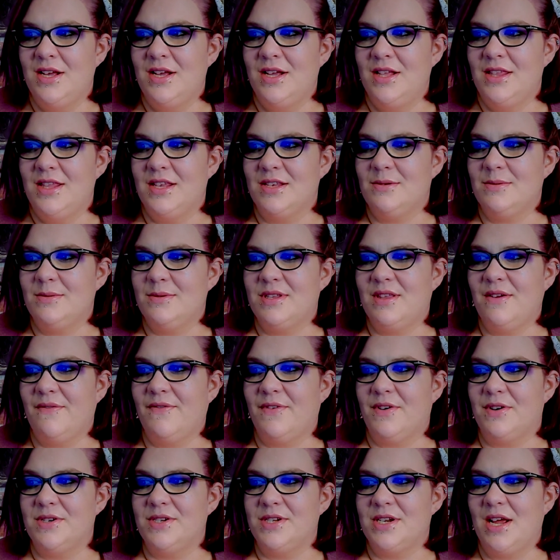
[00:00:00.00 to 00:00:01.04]
This was the
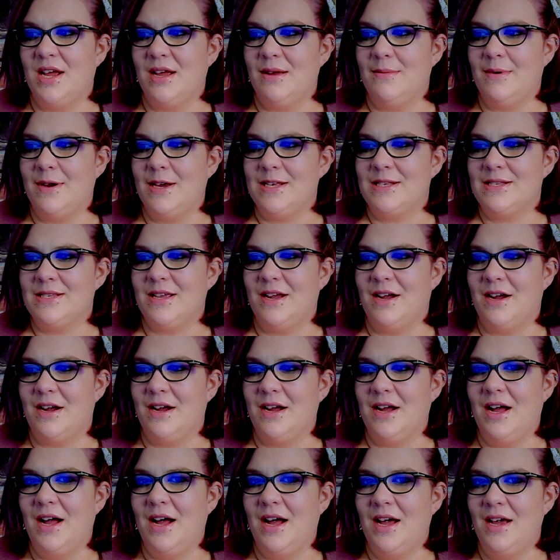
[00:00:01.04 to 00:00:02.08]
first time I saw a
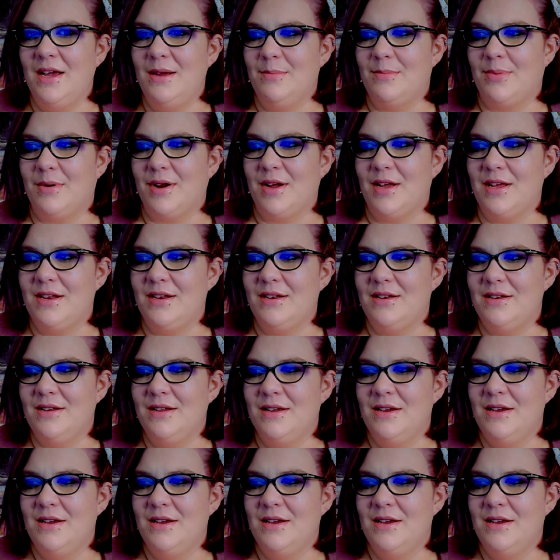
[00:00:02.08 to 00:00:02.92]
hybrid.